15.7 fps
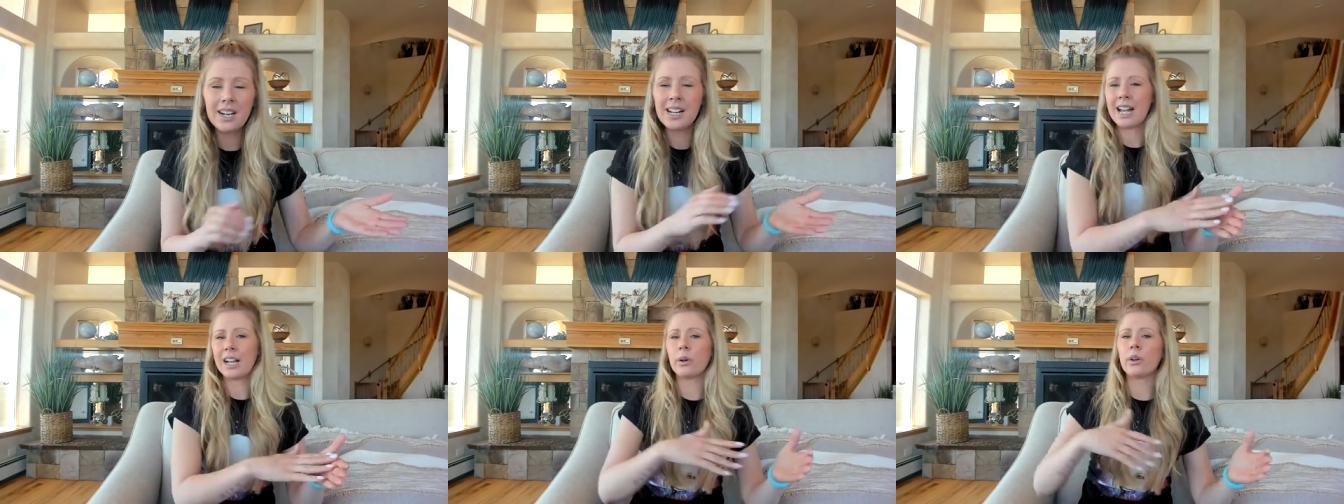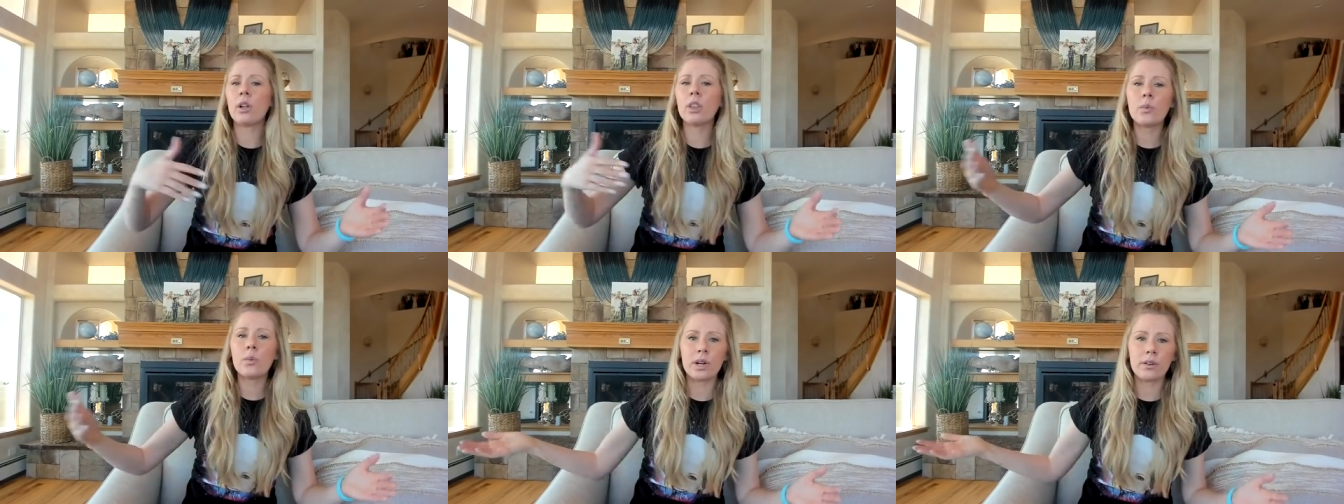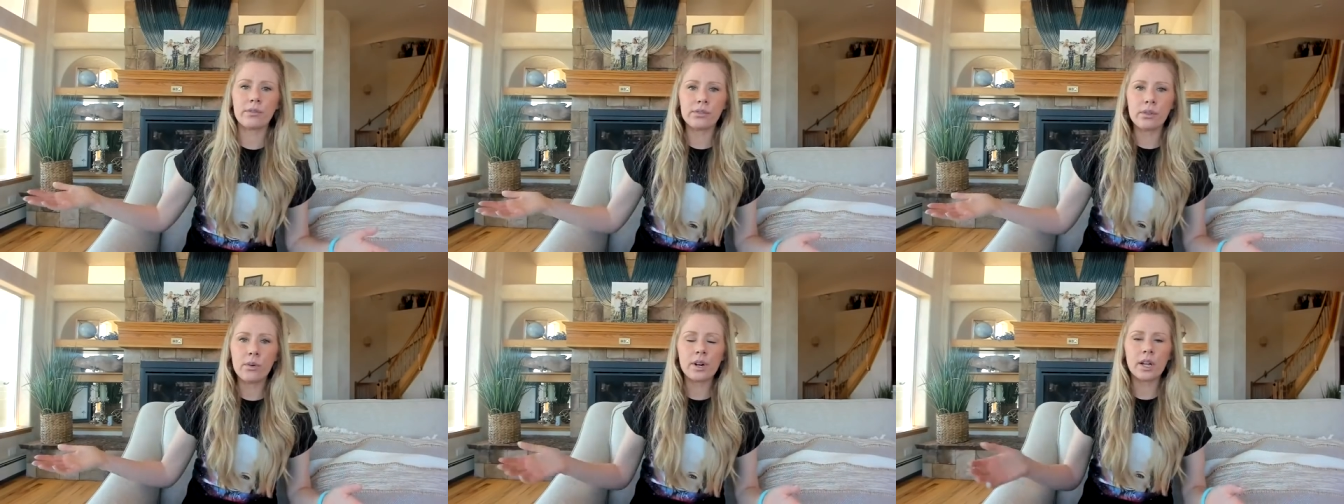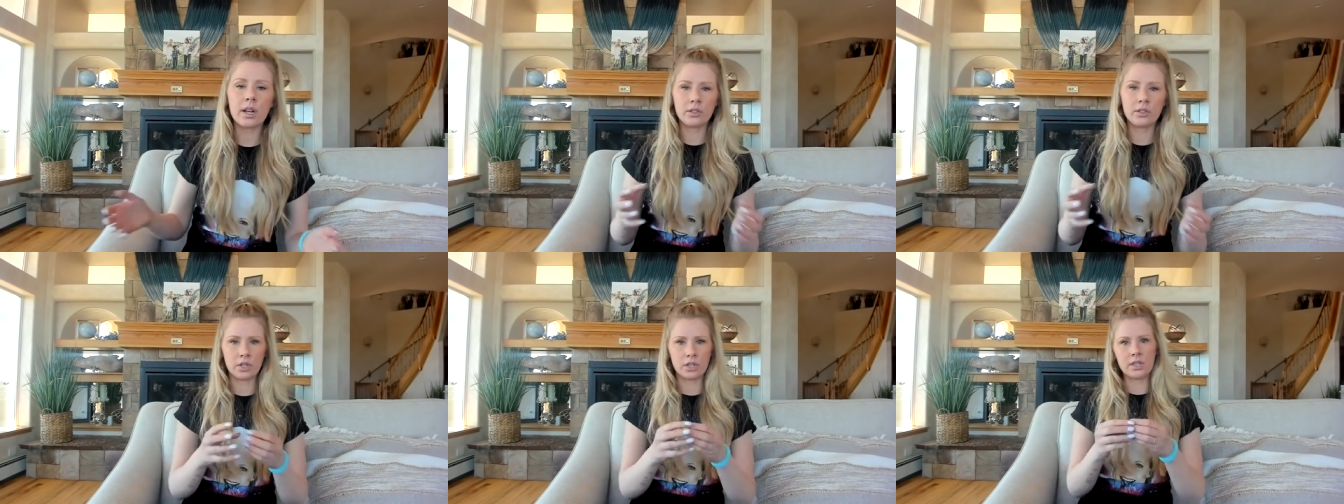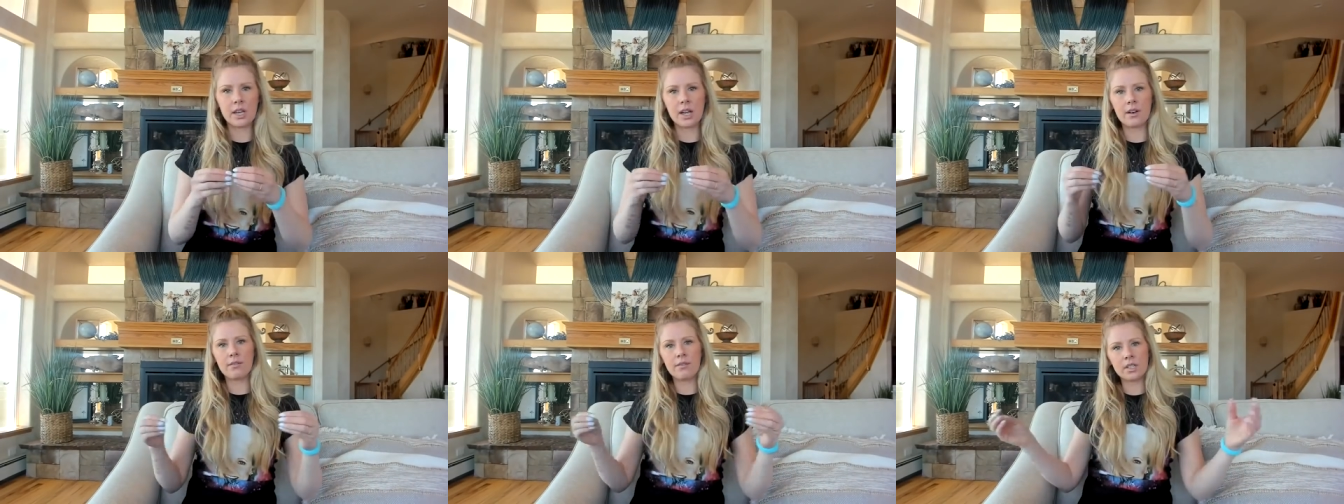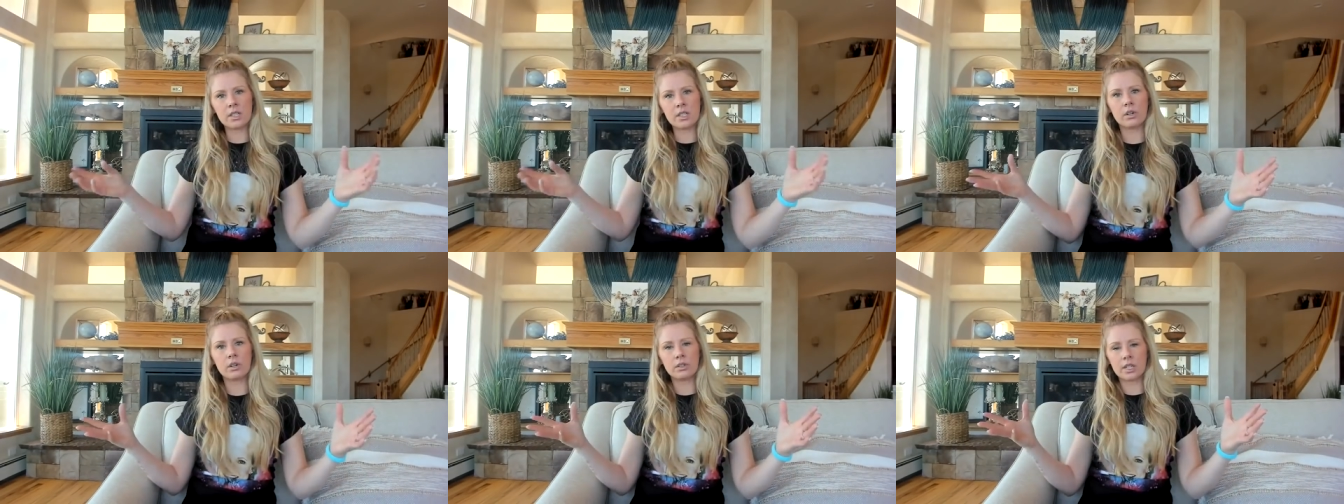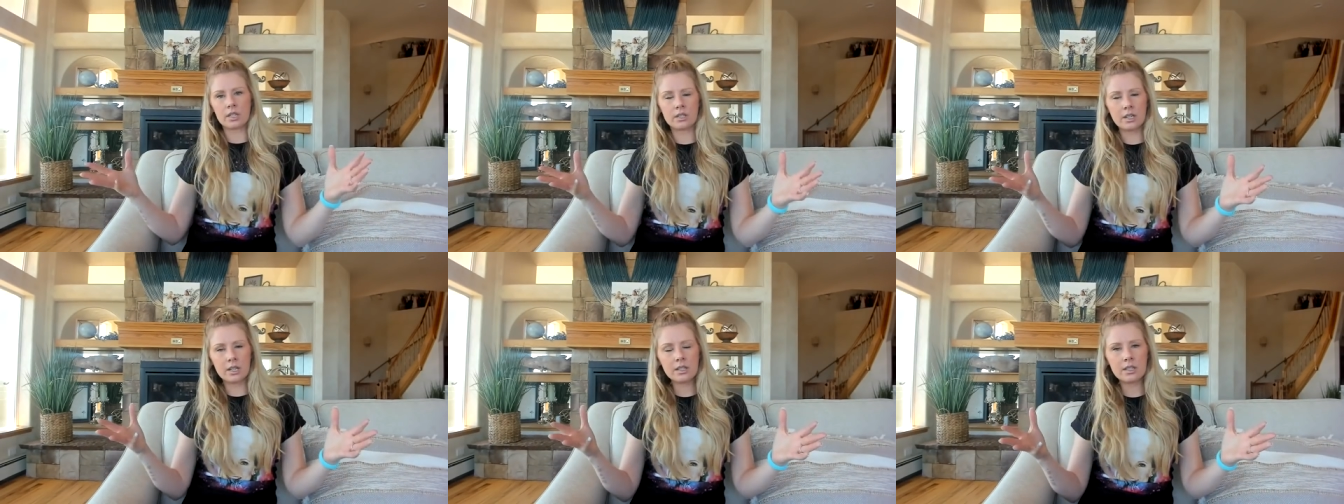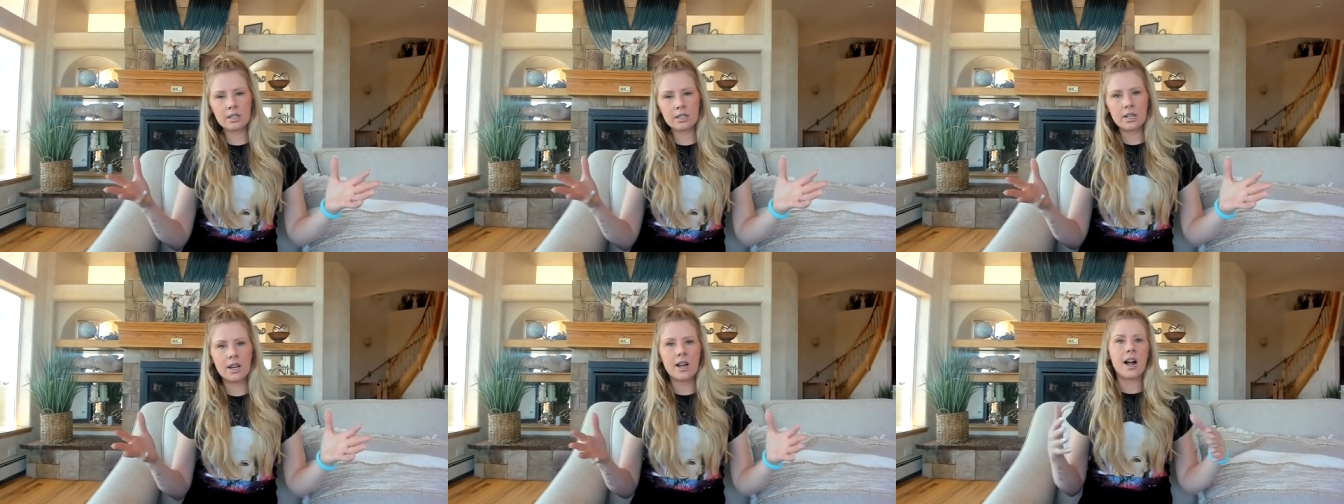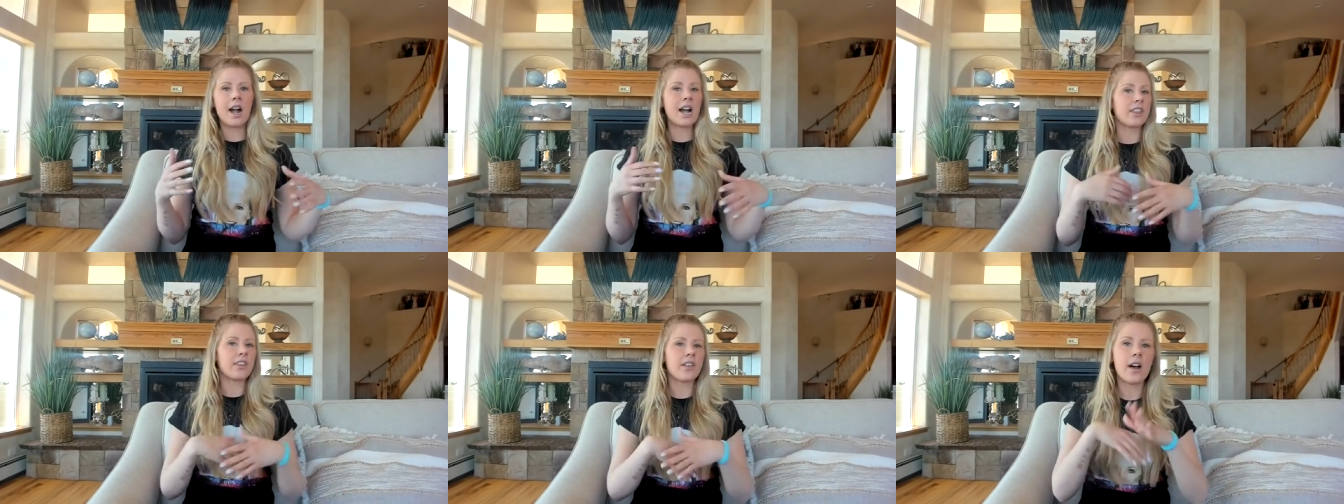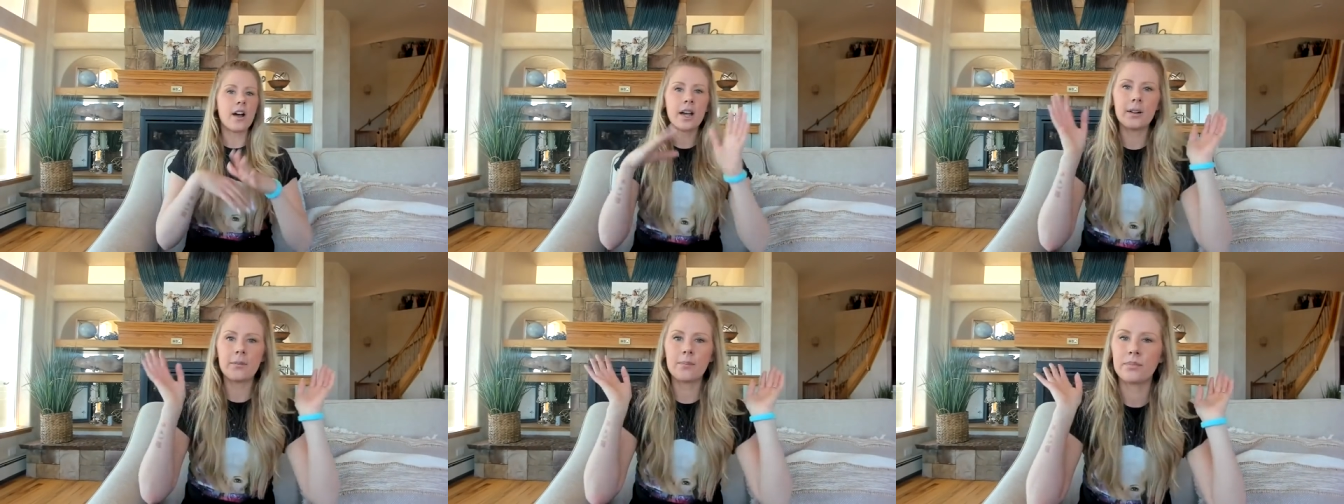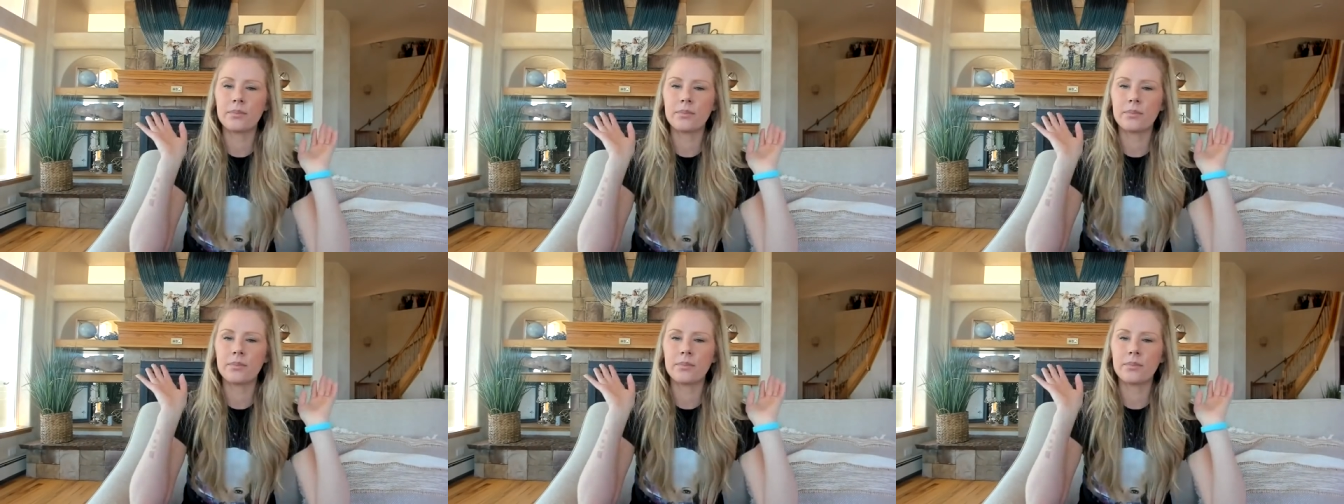and going all the way to florida just that physical distance i thought